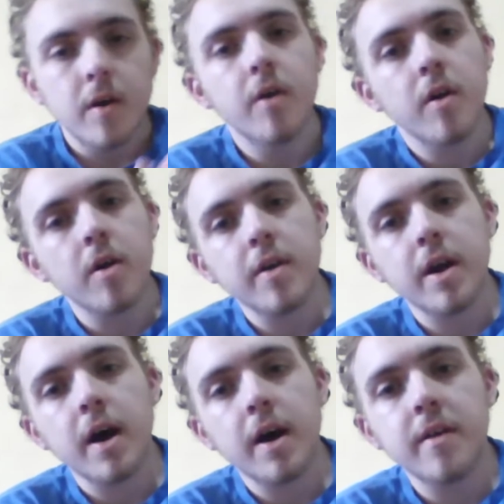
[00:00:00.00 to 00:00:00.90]
good on you
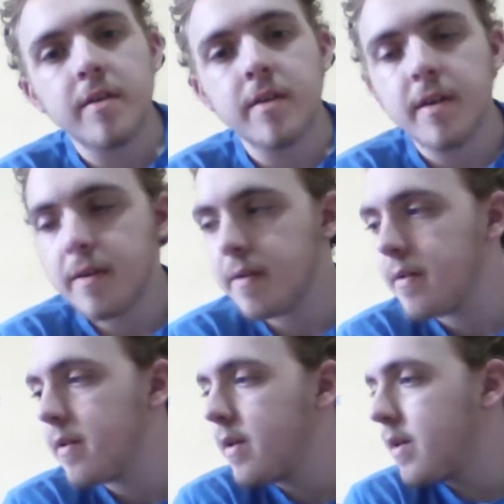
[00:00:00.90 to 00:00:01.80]
guys
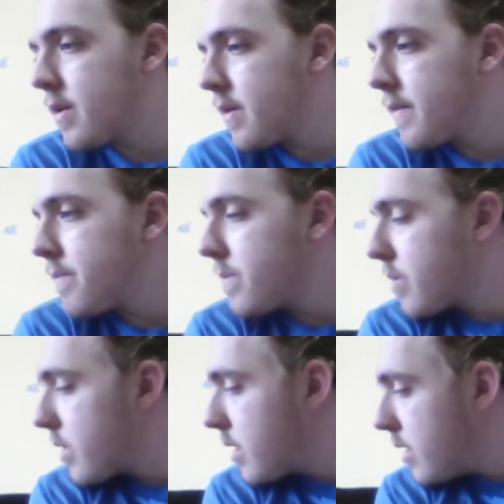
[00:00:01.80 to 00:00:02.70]

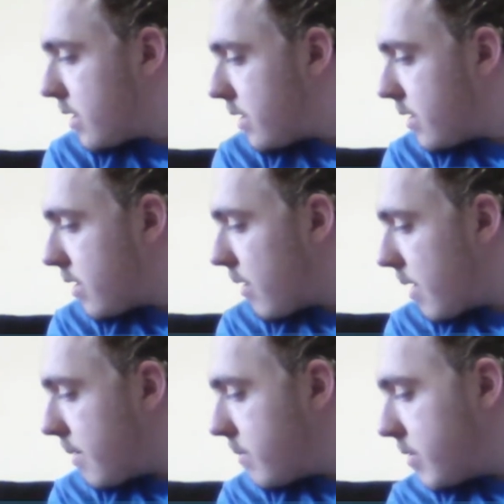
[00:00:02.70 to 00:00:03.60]
mm, so
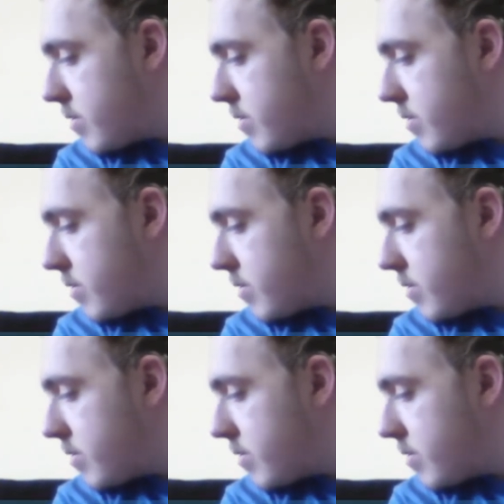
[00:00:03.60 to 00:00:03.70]
um